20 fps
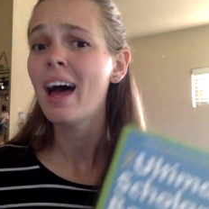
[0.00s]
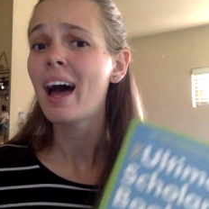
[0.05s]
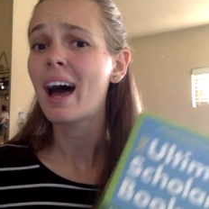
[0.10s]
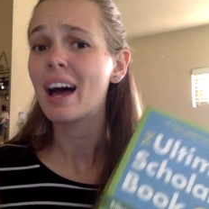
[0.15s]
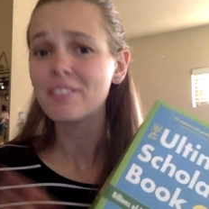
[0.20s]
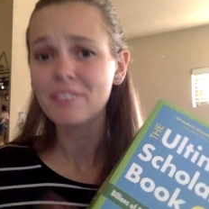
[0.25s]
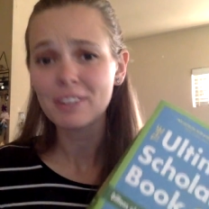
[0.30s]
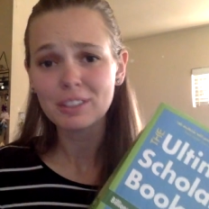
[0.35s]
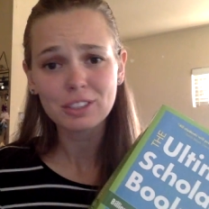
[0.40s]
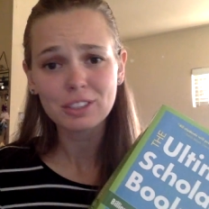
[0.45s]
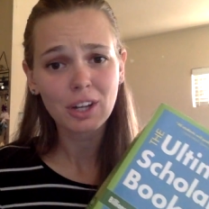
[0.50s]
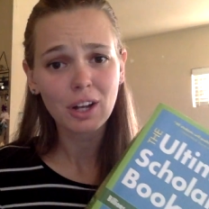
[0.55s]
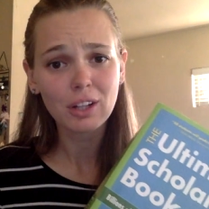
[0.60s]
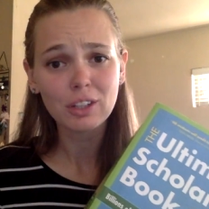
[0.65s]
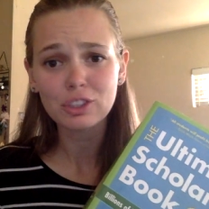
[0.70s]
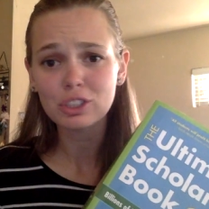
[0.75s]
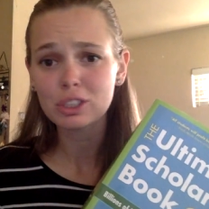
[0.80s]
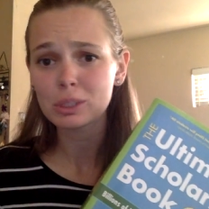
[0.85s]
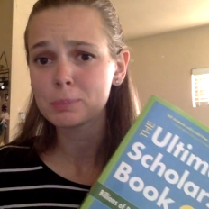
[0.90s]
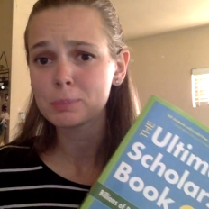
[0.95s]
I found
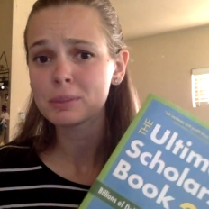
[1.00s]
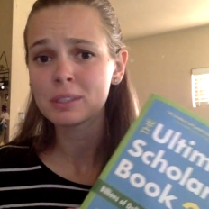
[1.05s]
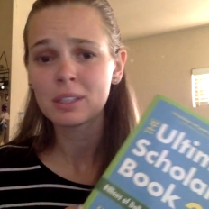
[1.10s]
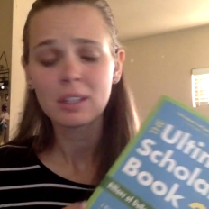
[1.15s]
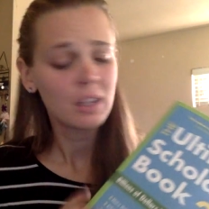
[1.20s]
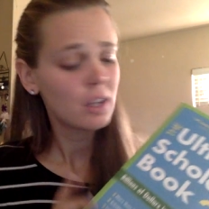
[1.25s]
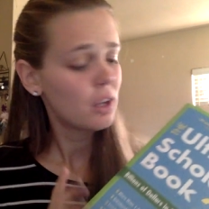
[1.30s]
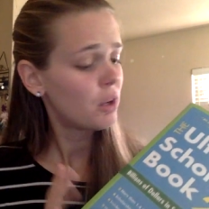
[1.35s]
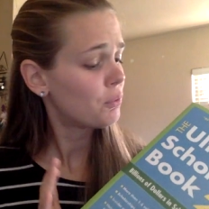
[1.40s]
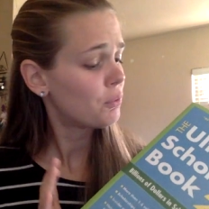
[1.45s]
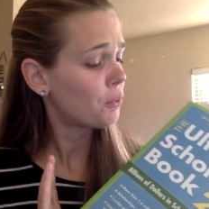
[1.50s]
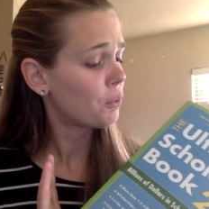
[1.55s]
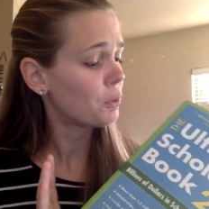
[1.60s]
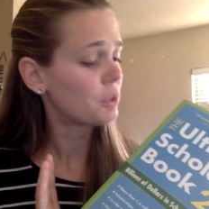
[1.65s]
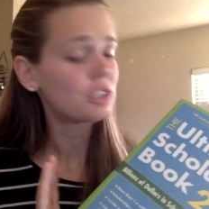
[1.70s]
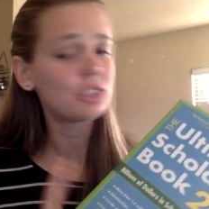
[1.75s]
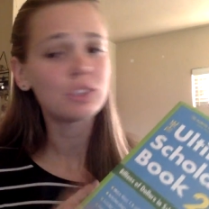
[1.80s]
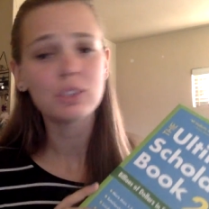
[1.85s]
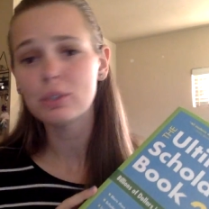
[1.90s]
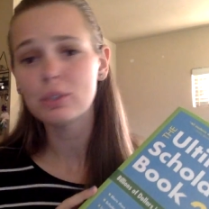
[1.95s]
scholarships for
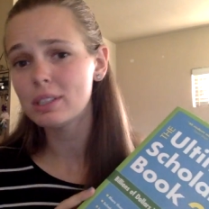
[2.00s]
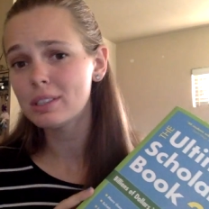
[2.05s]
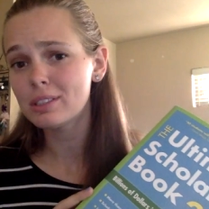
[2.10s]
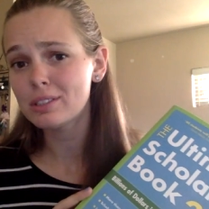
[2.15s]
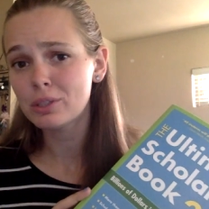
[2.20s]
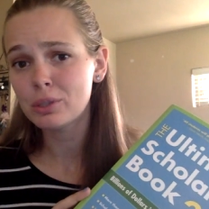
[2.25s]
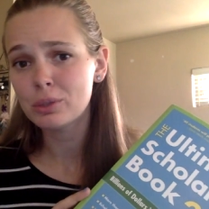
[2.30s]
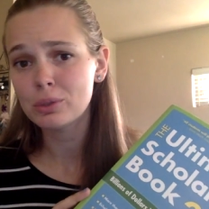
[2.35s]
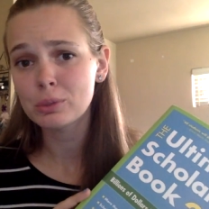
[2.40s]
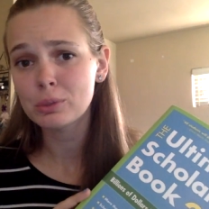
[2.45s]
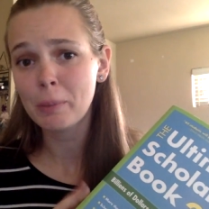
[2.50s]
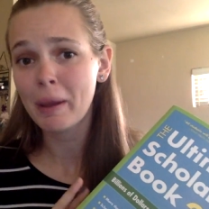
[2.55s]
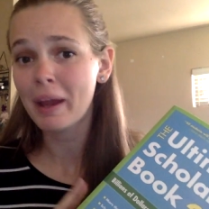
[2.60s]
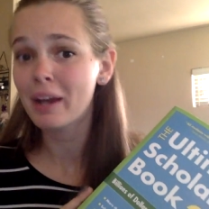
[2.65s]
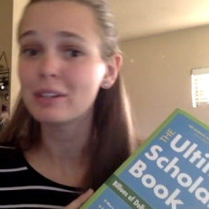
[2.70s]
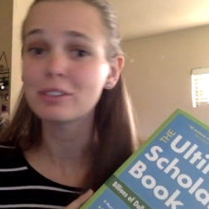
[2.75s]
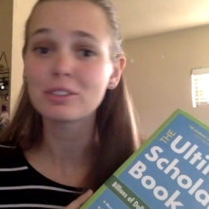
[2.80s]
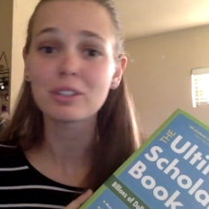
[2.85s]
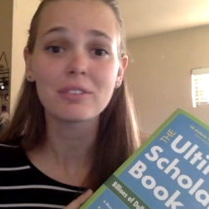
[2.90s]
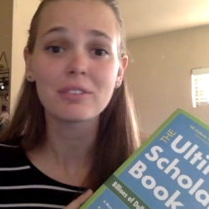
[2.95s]
students whose
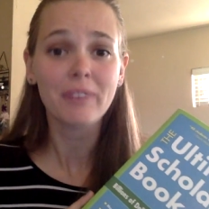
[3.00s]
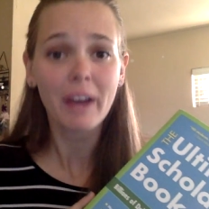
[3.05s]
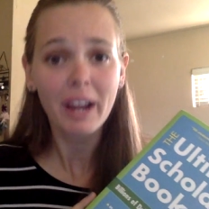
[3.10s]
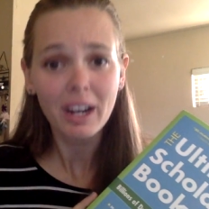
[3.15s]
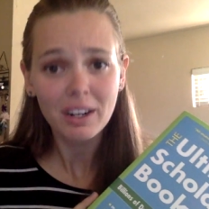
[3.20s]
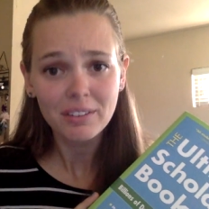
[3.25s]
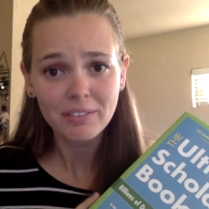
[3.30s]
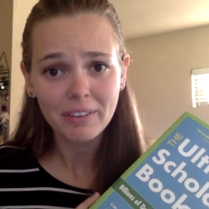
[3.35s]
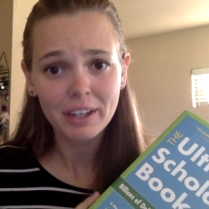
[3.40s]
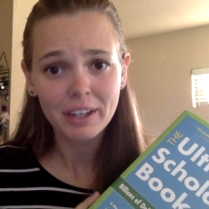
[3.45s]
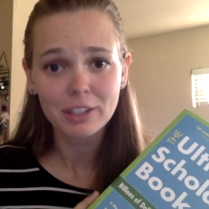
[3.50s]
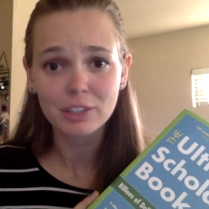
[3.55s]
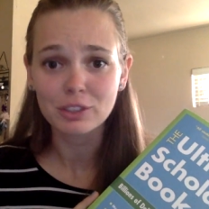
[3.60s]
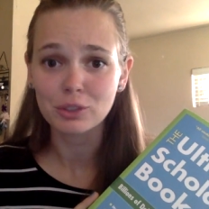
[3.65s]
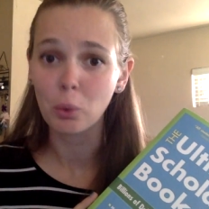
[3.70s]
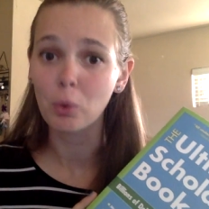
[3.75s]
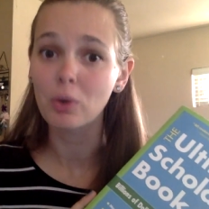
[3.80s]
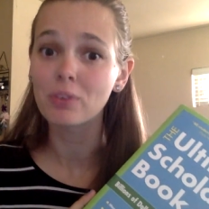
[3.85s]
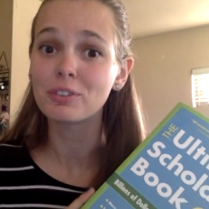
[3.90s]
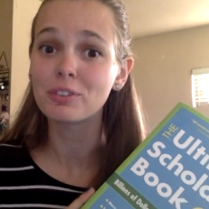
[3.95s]
parents are firefighters,
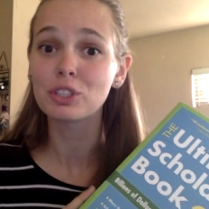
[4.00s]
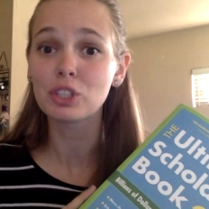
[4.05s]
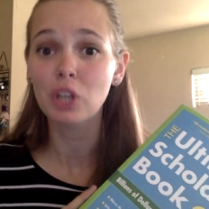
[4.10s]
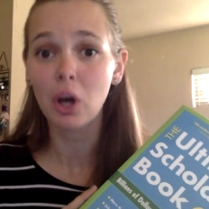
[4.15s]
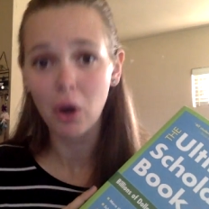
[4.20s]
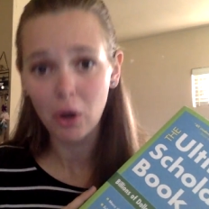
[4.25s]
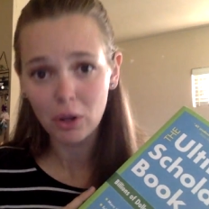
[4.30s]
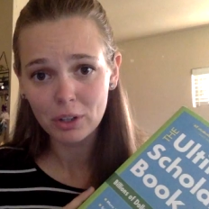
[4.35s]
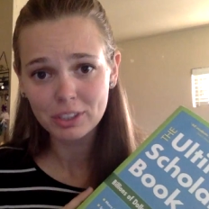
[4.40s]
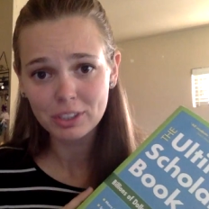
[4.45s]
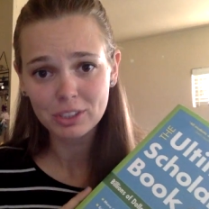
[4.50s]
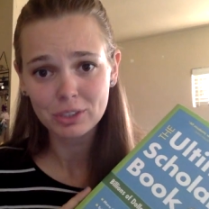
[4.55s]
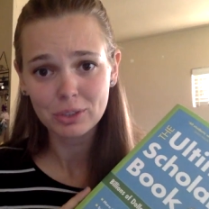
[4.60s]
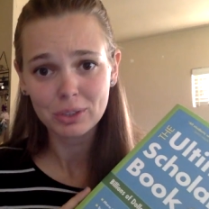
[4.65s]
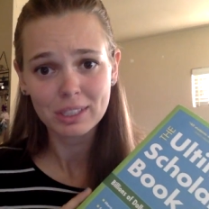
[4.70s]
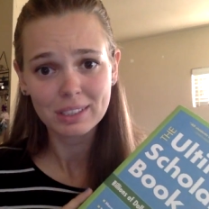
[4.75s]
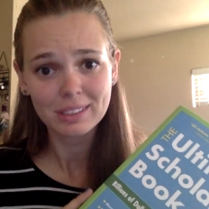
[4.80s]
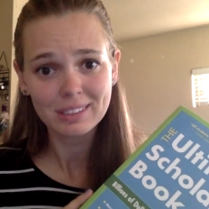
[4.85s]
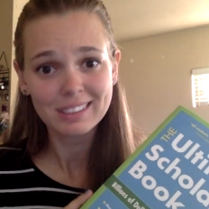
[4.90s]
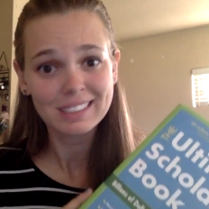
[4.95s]
or for tall
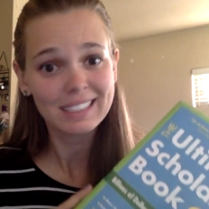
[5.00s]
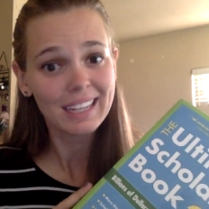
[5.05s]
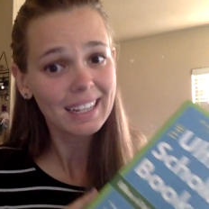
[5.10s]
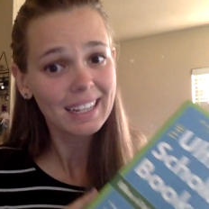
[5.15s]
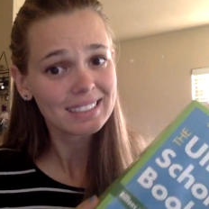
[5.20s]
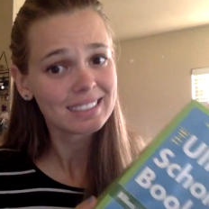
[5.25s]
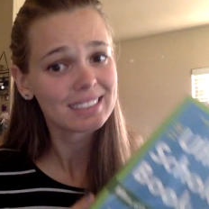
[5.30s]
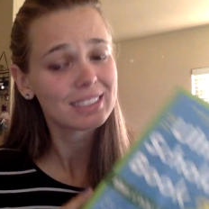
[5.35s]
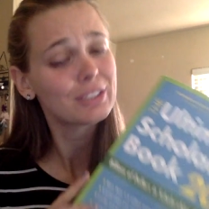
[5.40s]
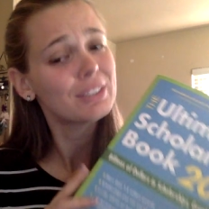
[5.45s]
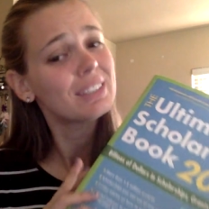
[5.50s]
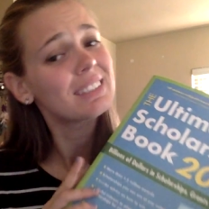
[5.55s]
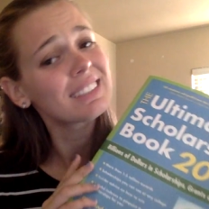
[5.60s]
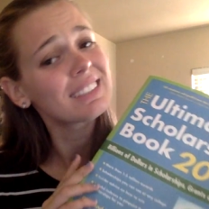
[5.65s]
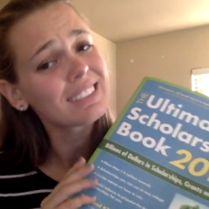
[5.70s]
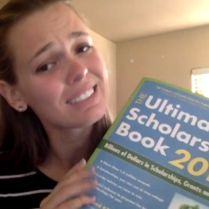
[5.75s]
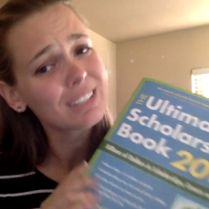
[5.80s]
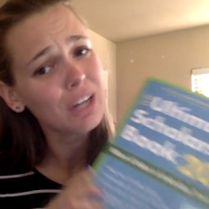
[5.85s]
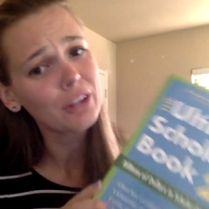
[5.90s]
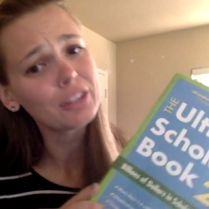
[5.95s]
students. Yes, there is a
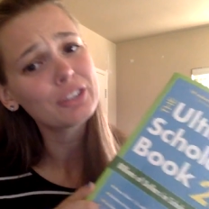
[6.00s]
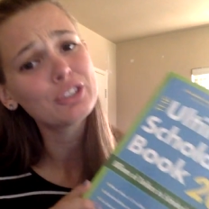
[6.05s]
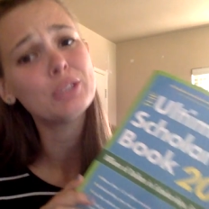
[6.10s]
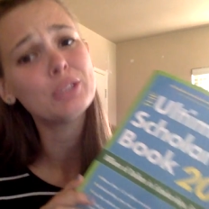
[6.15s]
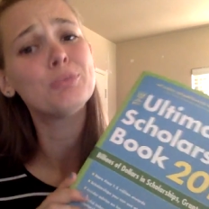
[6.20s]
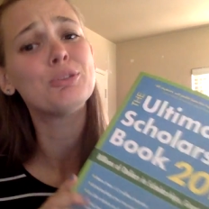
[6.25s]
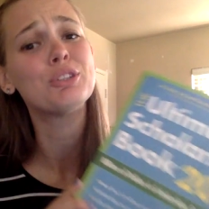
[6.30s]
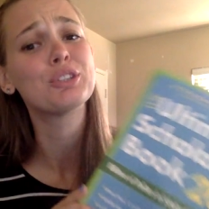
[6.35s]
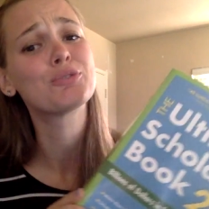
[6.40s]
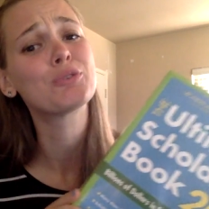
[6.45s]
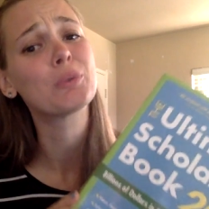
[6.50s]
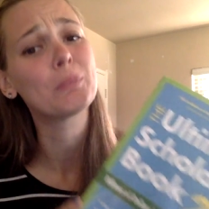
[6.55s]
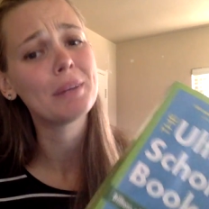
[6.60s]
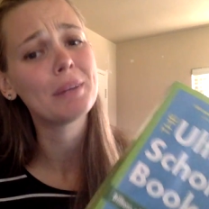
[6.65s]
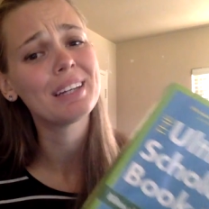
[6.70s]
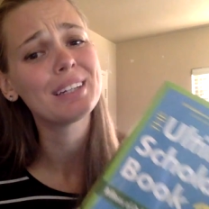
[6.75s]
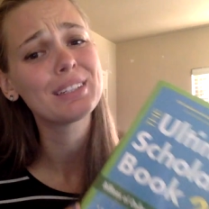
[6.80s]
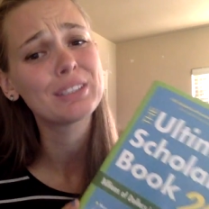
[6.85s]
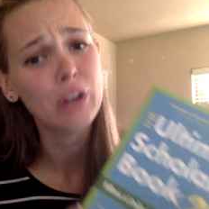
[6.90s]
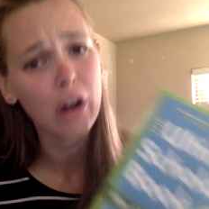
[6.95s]
scholarship just for
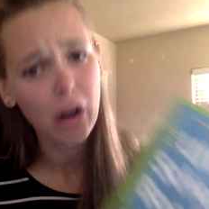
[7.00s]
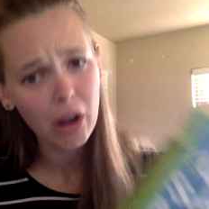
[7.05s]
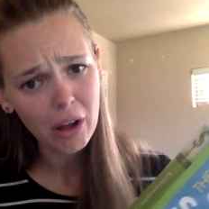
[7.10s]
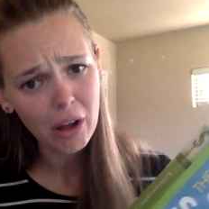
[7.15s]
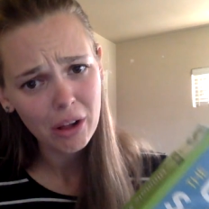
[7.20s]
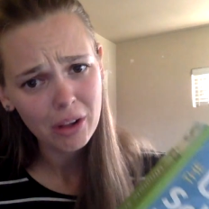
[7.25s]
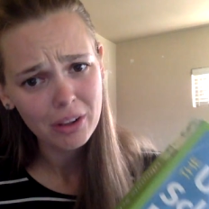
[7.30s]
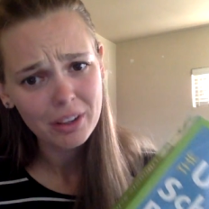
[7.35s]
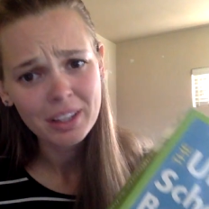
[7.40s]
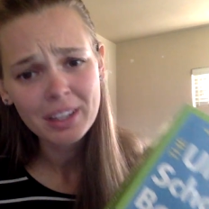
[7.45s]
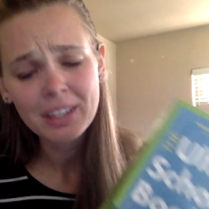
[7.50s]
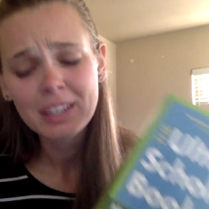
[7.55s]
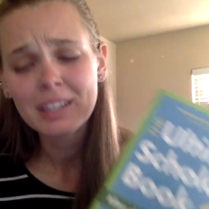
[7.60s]
being tall.